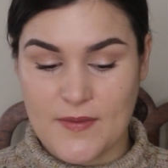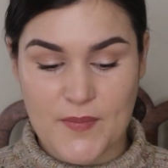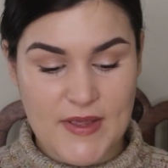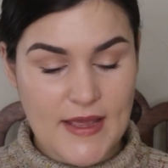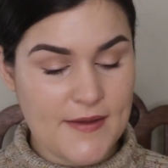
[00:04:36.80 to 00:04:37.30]

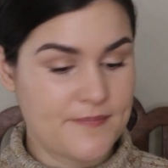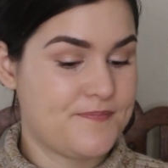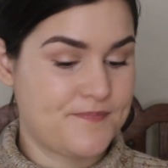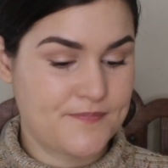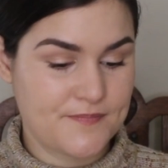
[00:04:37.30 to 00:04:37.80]
But yeah,
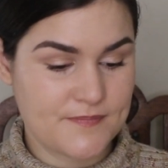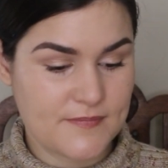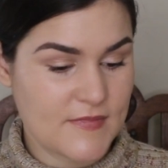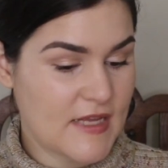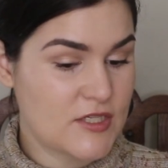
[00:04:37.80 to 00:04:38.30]

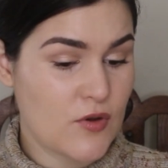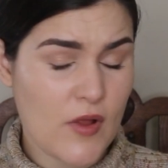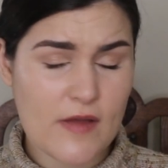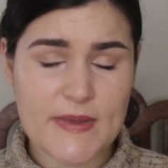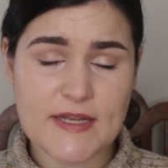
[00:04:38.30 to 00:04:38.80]
that's all
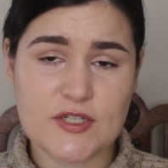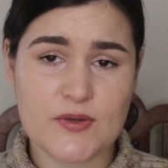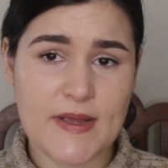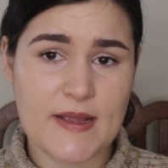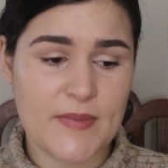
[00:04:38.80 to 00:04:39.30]
I've been
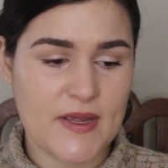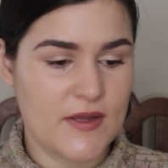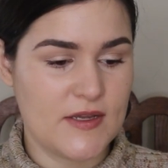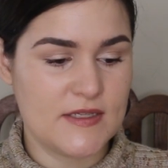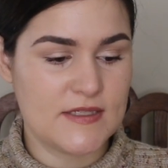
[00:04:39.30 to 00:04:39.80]
doing
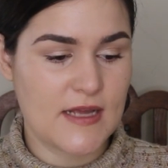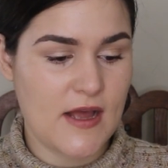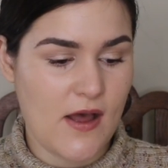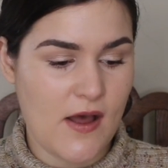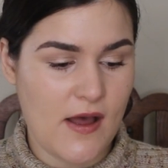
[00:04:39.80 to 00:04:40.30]
because
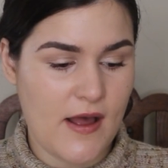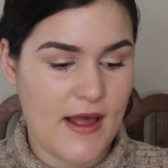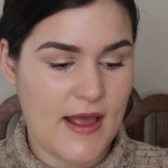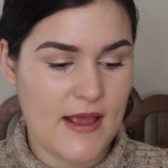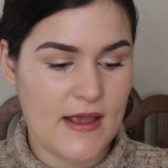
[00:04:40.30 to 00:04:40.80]

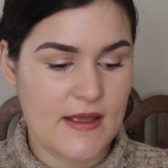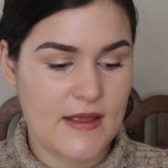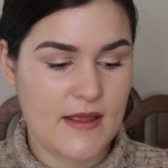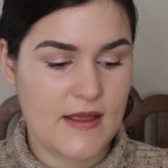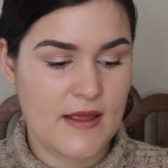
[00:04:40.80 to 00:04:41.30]
I
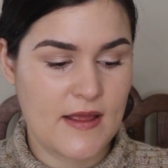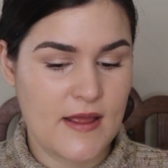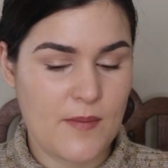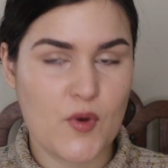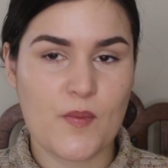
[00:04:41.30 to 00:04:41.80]

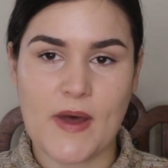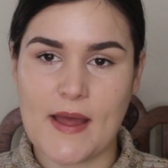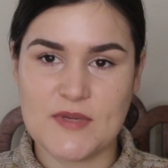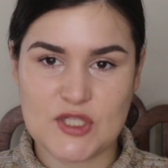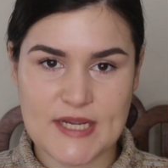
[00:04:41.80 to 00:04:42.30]
put
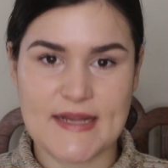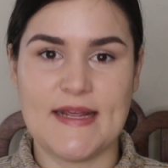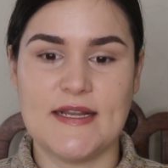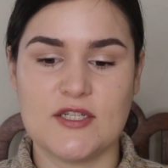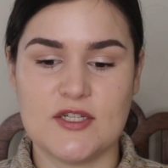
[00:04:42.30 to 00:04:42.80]
my machine
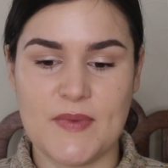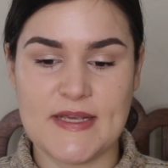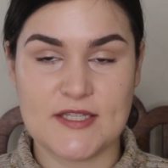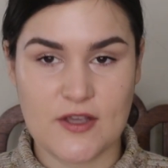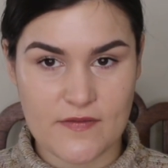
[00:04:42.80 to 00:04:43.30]
in to be
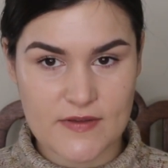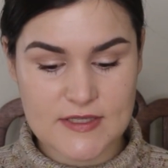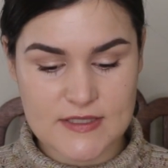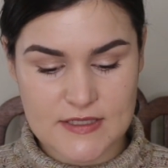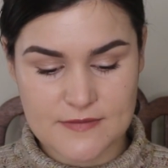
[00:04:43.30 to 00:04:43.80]

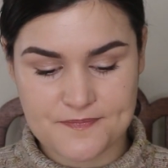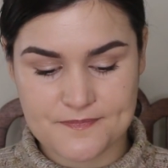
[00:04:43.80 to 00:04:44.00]
serviced.